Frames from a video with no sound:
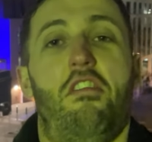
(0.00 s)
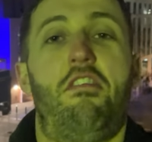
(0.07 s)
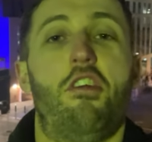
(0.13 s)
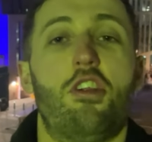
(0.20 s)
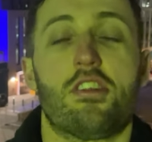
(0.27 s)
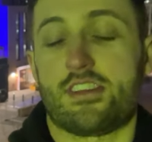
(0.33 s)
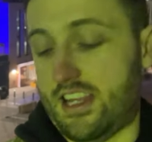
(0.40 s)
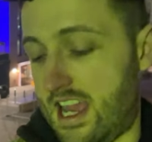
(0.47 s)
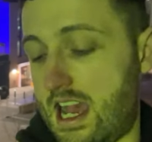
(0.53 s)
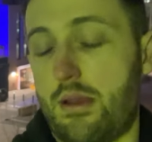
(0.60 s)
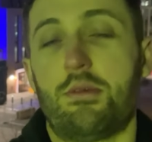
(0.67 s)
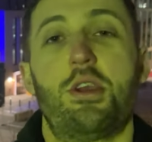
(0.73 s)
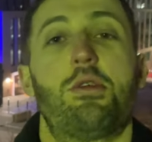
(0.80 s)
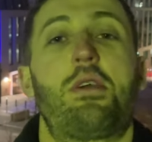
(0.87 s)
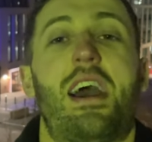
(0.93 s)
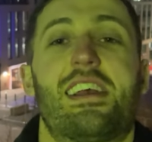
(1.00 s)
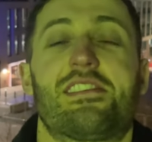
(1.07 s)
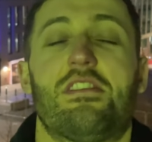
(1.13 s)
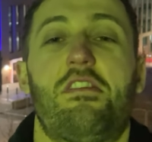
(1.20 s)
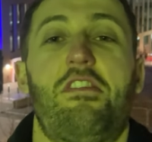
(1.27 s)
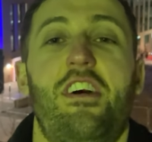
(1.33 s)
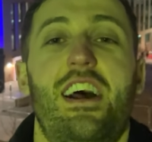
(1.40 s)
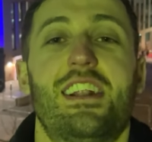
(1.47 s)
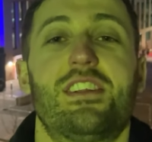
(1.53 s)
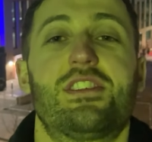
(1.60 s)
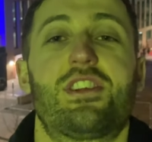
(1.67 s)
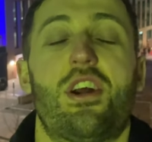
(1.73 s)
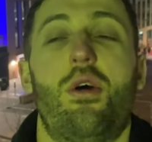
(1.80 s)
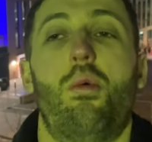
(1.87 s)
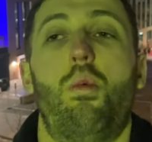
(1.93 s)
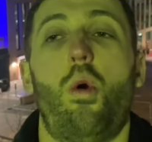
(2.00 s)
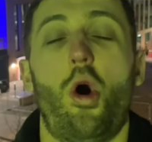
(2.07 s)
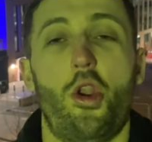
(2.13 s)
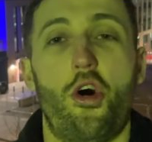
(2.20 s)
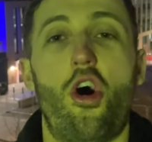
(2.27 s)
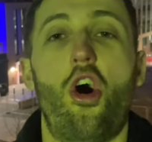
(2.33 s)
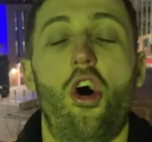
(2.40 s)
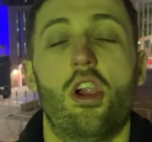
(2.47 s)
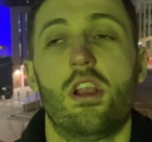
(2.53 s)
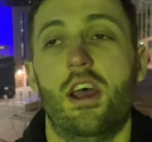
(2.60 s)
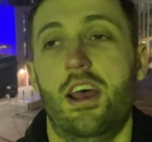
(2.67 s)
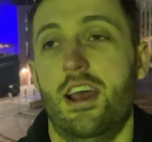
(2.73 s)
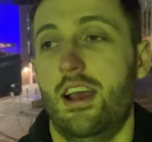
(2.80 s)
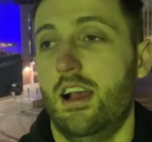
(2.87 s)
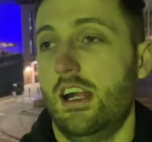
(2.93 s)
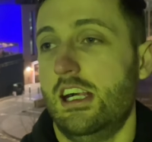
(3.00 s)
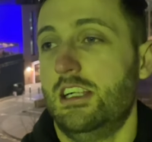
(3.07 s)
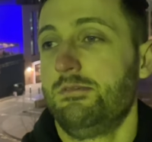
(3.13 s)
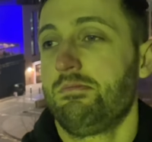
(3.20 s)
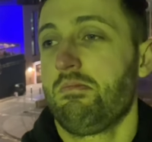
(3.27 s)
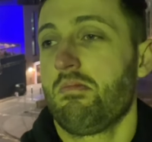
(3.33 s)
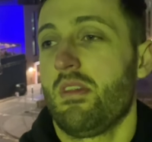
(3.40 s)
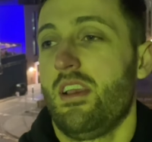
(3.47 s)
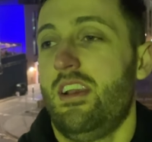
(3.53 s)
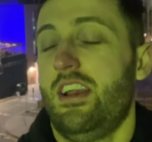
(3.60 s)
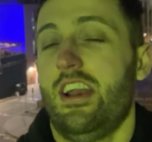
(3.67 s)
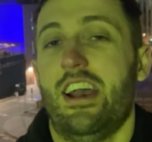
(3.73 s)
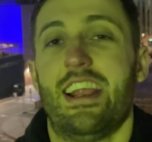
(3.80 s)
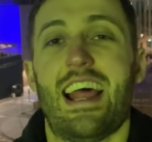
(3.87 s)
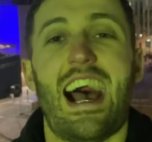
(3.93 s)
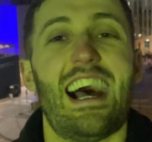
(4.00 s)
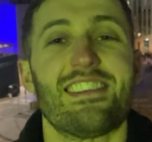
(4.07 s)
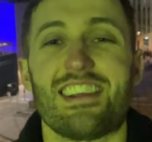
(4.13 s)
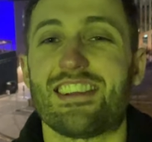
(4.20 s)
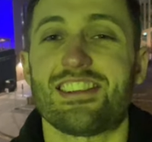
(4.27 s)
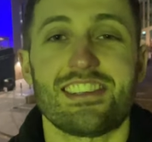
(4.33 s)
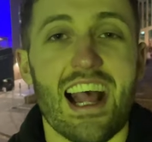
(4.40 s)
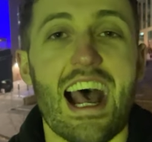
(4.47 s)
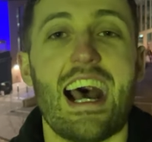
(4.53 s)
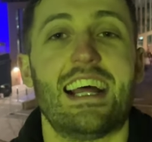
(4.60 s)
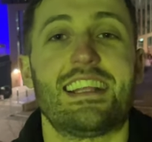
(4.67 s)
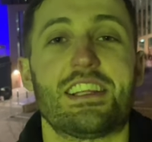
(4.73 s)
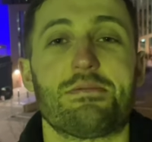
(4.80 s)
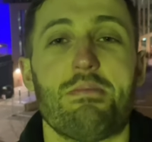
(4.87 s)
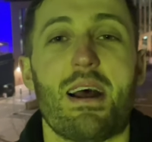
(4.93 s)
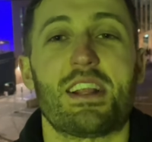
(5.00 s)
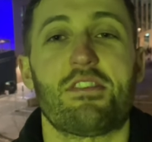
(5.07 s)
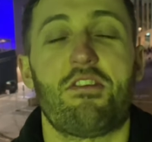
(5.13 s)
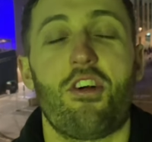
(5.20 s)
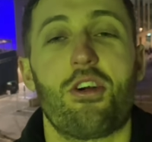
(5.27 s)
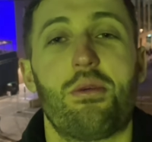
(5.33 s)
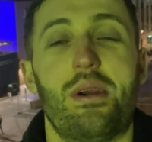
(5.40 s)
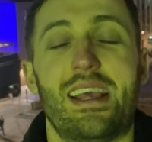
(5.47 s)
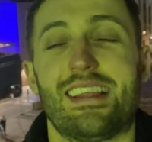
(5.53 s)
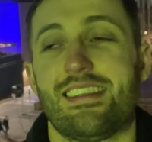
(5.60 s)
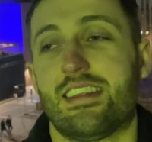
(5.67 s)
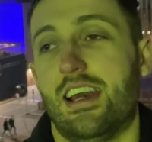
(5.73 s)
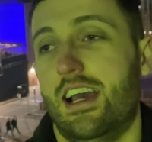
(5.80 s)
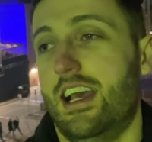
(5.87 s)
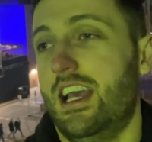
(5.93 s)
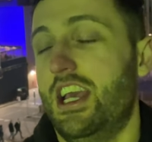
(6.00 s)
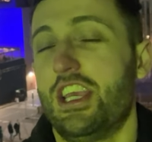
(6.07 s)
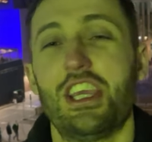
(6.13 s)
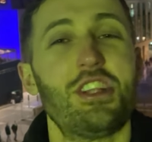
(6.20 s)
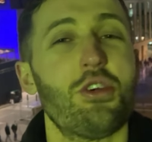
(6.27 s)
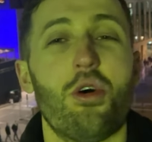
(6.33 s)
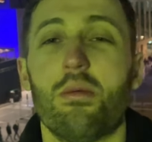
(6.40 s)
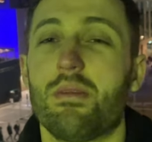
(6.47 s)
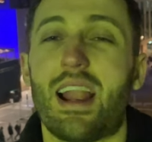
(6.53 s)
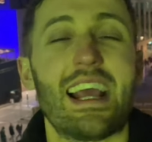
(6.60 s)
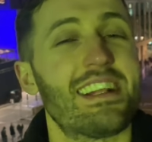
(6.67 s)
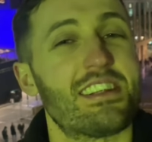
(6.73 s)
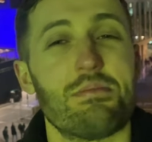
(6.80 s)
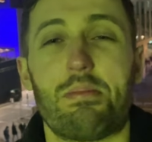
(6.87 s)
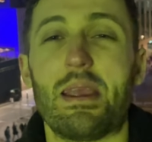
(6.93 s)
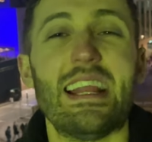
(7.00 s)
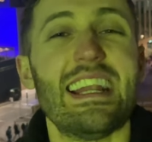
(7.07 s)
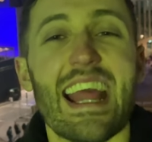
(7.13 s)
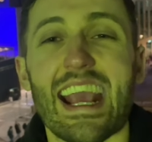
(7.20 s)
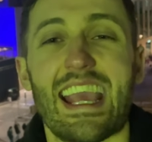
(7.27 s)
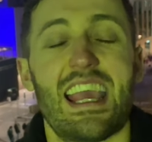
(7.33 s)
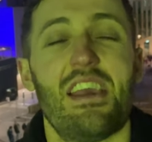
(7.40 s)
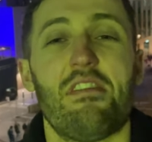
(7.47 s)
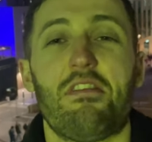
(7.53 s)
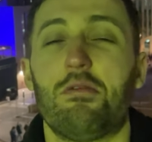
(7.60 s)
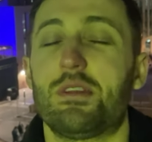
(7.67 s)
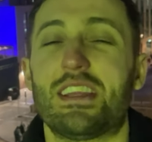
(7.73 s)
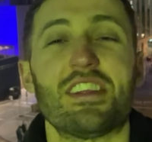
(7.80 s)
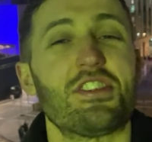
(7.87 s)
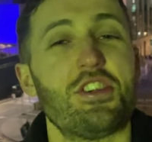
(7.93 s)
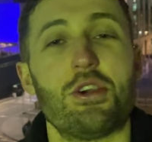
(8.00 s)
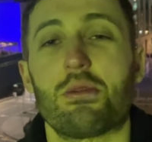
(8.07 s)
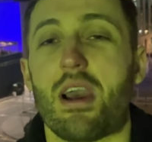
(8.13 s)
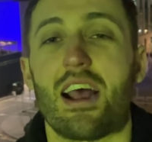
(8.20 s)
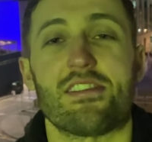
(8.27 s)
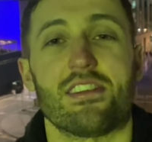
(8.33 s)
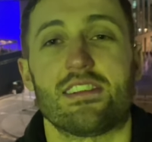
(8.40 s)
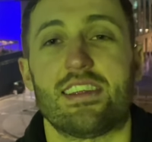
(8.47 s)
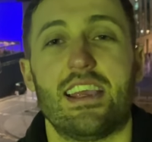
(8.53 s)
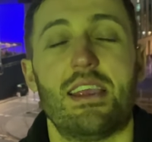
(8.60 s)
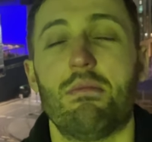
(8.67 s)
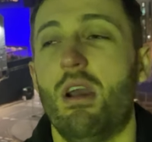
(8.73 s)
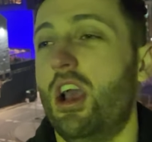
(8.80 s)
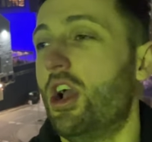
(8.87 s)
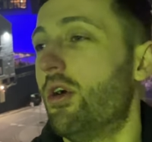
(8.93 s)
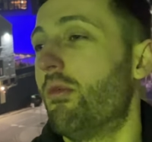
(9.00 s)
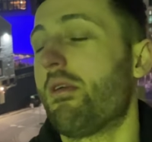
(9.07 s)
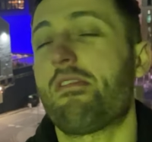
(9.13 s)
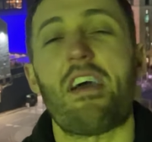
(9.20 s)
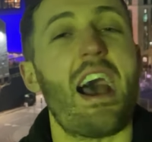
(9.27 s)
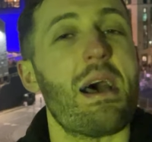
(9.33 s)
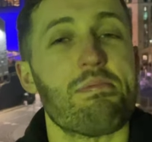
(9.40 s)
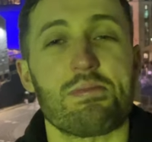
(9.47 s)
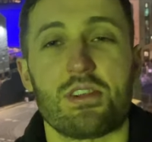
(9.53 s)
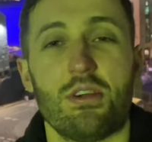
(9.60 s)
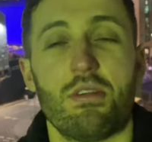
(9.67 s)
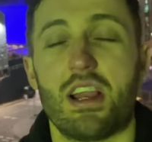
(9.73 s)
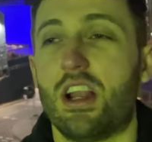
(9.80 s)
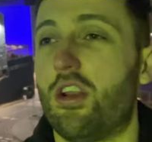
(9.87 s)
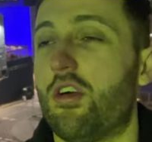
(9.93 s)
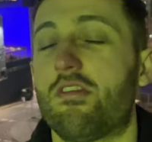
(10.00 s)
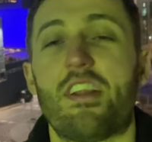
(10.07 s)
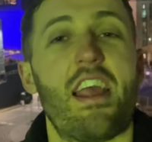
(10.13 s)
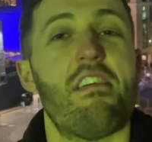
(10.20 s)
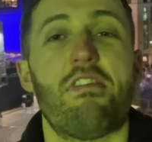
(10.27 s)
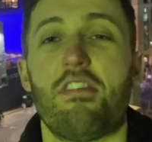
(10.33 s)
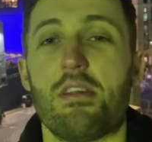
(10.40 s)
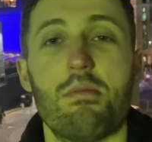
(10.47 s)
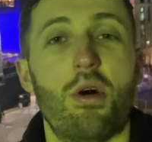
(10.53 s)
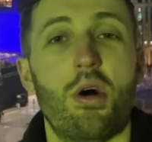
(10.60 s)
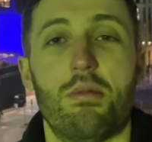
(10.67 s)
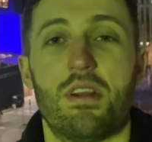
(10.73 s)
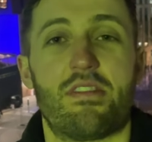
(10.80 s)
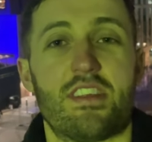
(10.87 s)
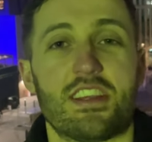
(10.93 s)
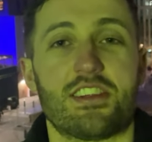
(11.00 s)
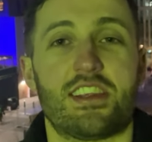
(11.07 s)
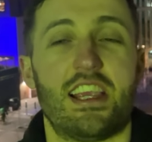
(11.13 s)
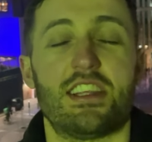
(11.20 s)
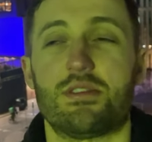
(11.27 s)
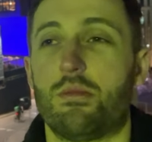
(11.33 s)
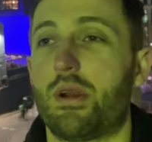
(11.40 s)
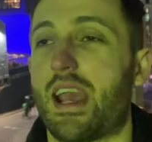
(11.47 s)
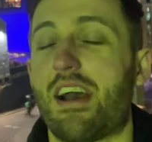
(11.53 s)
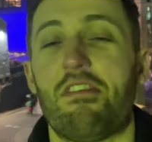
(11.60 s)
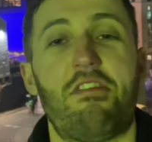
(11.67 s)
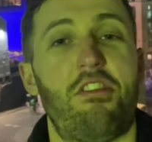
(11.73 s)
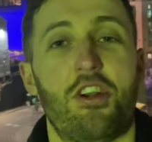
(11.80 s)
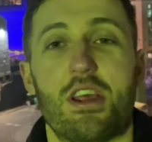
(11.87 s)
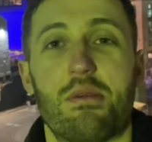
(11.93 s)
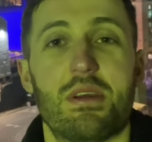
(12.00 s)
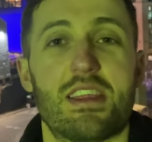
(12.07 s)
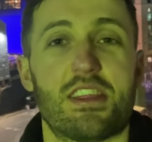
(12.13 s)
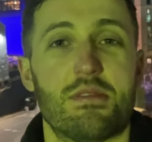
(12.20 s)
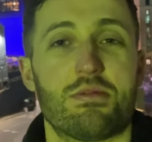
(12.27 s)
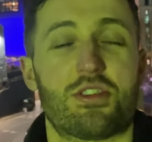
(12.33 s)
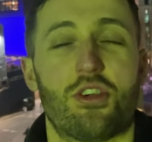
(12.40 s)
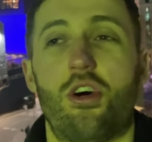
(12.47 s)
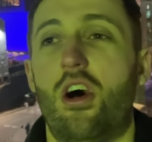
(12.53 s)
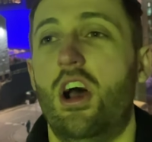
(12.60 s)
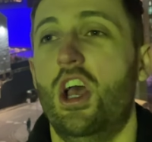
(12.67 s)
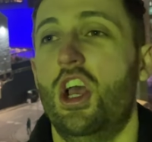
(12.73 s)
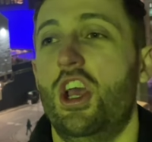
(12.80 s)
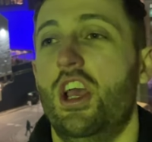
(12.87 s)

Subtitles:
Full-time Newcastle fans, 1-1. And as I started this match vlog with, you don't like to be negative with this Newcastle team. We've absolutely loved every moment of this season. We are fully with them. So